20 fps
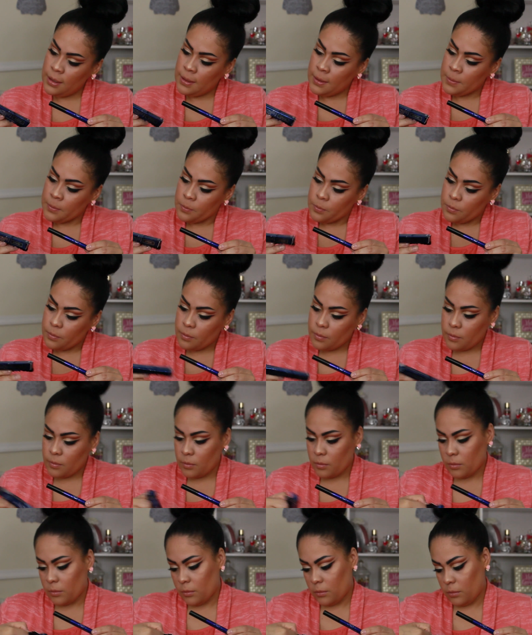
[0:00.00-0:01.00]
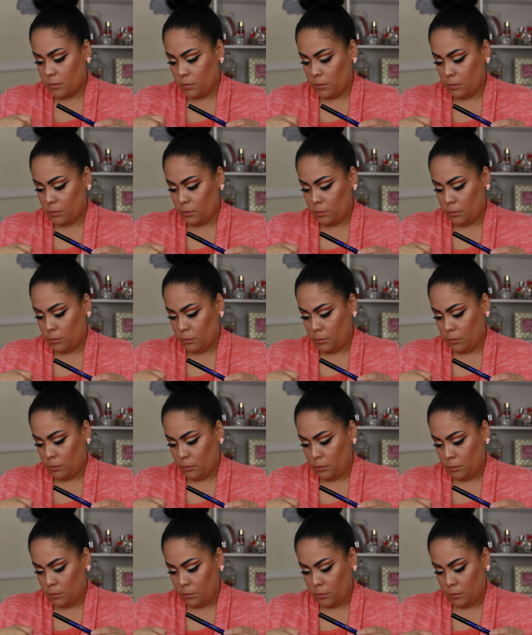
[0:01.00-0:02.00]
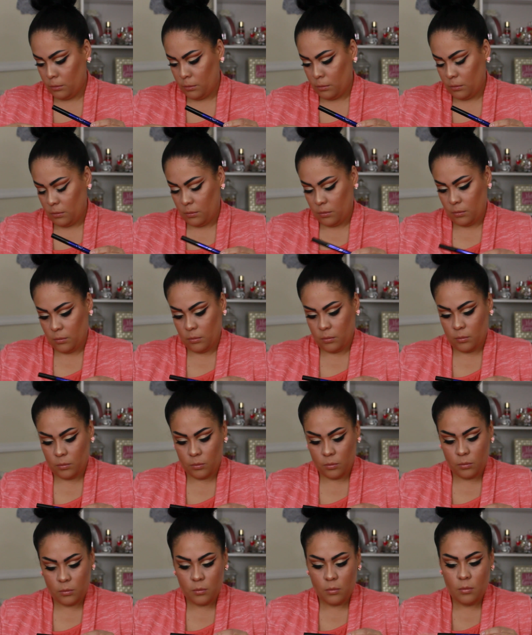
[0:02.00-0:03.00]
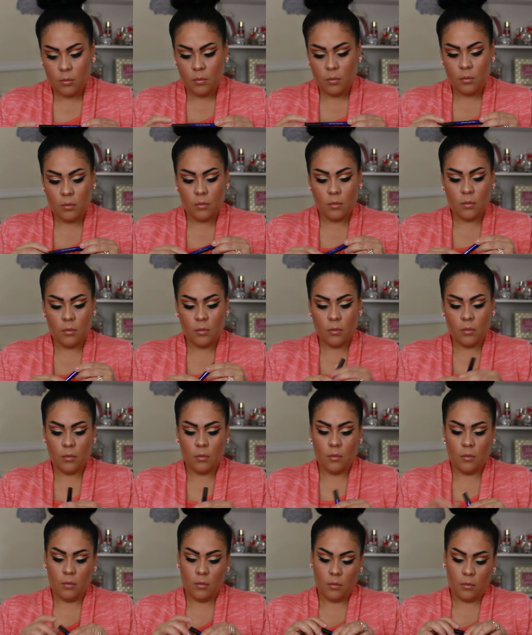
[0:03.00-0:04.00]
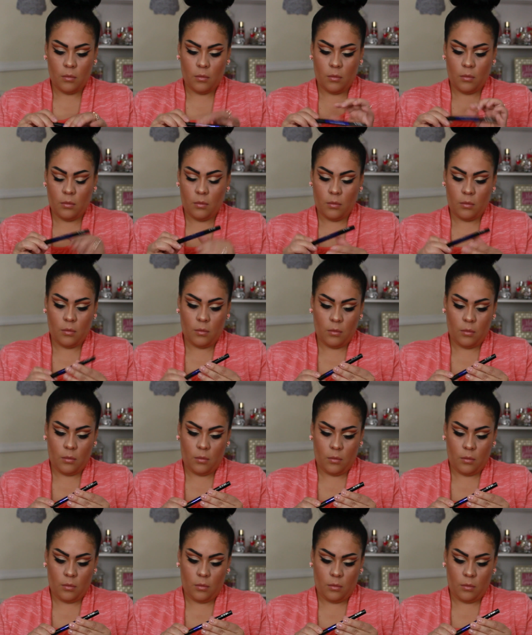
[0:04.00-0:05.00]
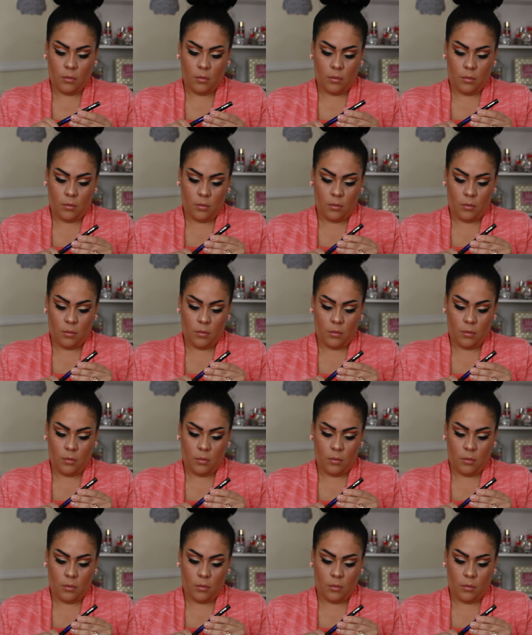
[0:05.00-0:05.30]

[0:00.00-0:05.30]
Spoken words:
No one is speaking in this clip.